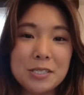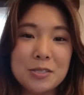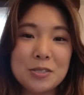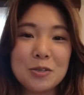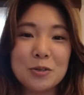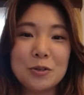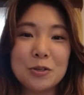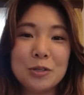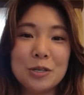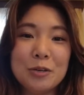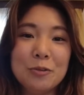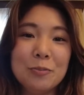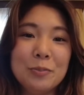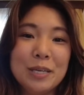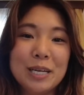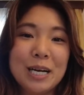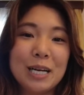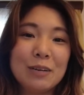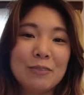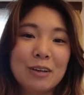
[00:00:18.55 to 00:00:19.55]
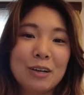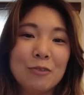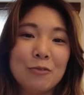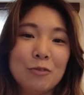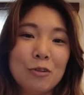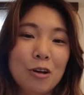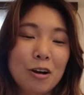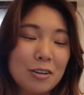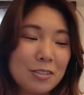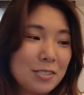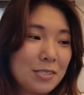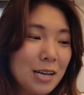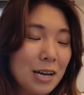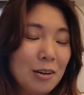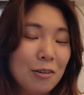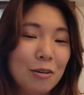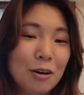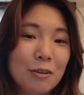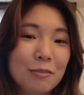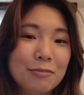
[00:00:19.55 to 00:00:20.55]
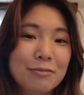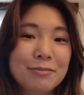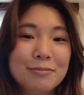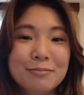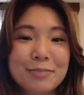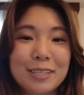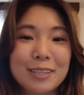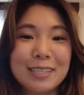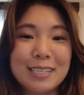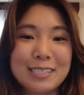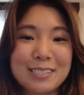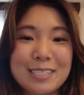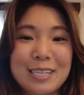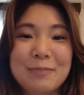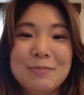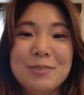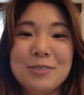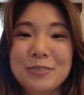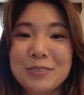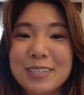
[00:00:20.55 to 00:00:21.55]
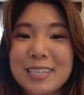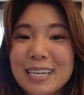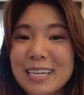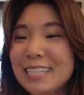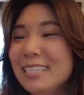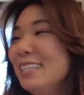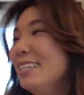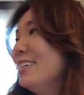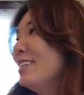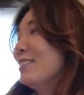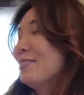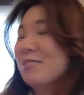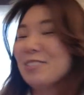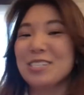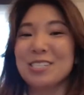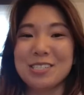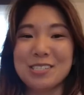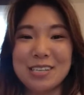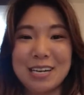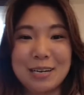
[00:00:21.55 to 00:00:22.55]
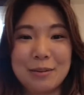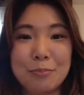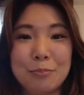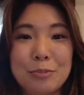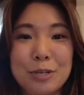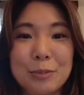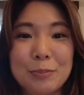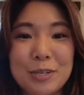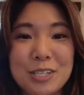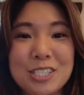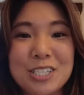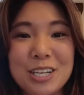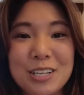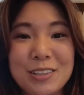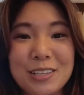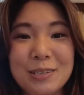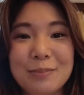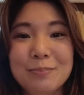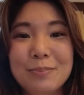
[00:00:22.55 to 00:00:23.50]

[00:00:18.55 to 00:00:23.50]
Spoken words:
So it'll be kind of like a vlog style of the things that I'm doing in here, which is like pretty much nothing.